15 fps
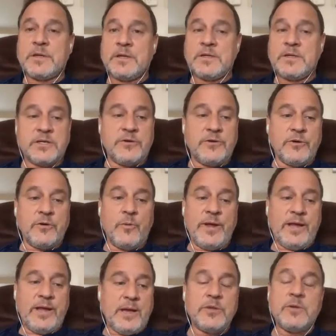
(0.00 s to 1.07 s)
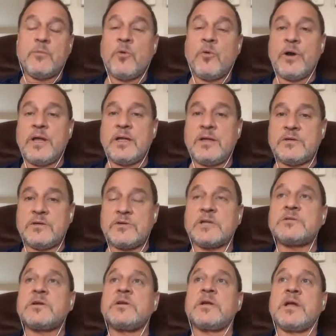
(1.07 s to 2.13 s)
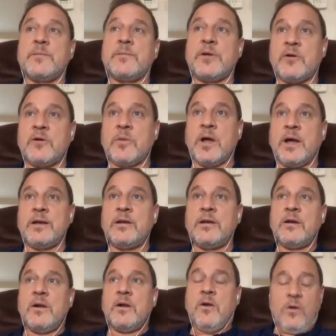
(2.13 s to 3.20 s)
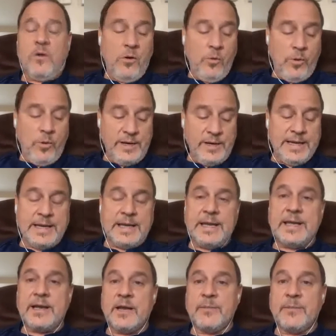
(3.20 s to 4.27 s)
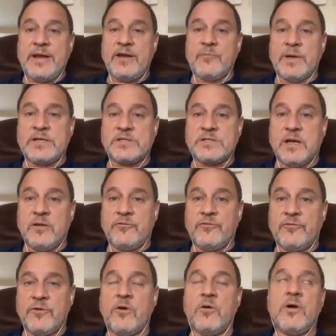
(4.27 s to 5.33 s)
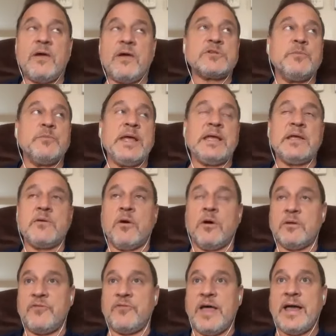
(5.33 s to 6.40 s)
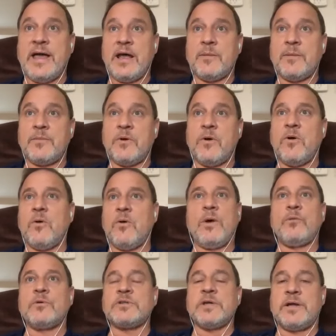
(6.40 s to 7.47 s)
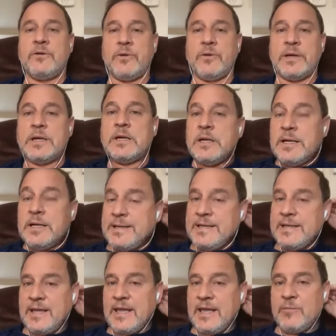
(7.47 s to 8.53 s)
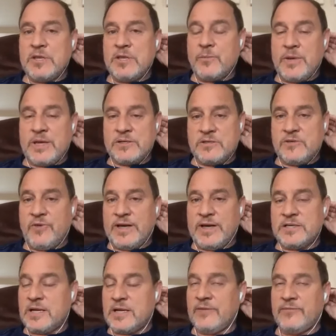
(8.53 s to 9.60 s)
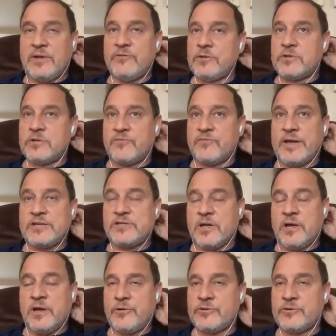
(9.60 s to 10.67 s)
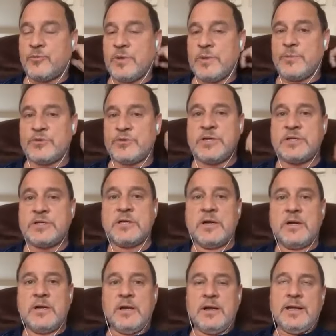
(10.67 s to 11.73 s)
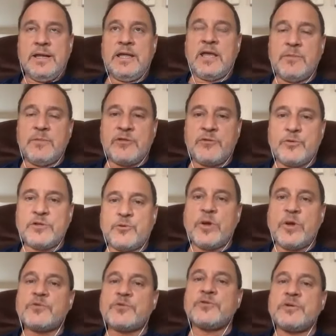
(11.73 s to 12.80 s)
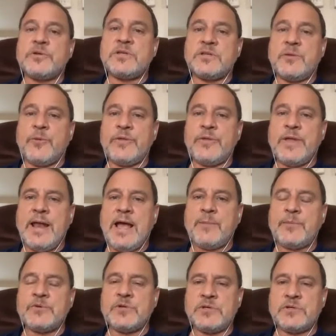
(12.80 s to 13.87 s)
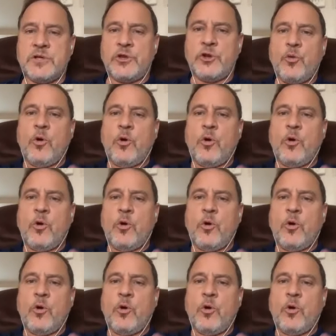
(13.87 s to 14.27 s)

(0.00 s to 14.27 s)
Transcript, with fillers: He said, You're going to wake up in the morning and these thoughts are going to come to your mind. Oh, what an idiot I made of myself. Oh, I was making all of that up. Oh, what was I doing? And he gave me the best advice. And I've given this advice to hundreds of people since he gave me three scriptures and he said, when that happens, he said, you